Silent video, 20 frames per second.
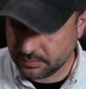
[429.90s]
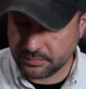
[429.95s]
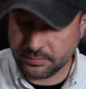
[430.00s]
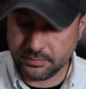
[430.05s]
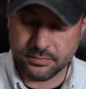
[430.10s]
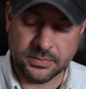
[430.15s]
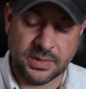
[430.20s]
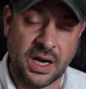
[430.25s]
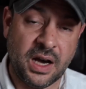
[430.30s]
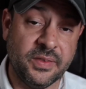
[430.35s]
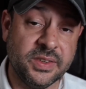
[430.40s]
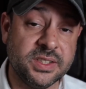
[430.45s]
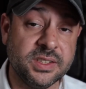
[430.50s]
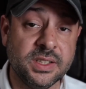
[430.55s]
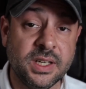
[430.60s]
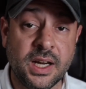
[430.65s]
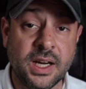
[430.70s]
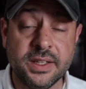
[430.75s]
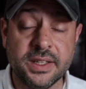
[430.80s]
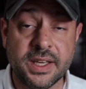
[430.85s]
Obviously
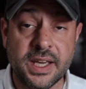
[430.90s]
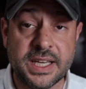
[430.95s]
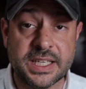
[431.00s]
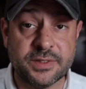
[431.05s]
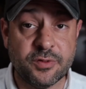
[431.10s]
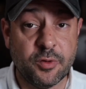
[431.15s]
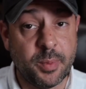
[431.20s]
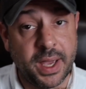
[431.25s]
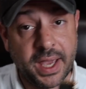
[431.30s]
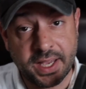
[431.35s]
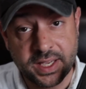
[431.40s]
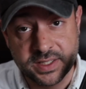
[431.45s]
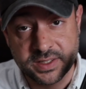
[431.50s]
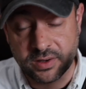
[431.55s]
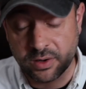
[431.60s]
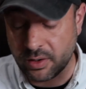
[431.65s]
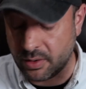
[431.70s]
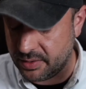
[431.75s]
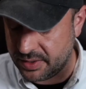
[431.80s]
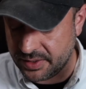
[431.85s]
not in the case
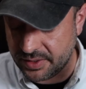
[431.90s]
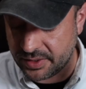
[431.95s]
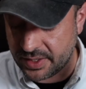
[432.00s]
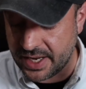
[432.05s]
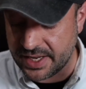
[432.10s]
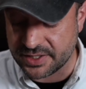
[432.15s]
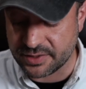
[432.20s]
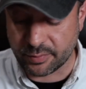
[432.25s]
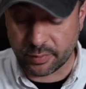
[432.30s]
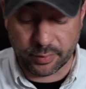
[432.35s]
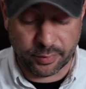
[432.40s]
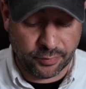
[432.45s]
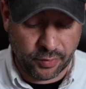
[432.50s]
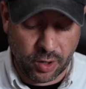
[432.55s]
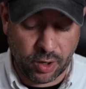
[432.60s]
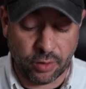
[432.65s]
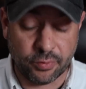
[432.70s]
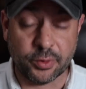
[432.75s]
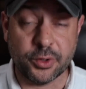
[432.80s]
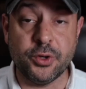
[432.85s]
of a revolver,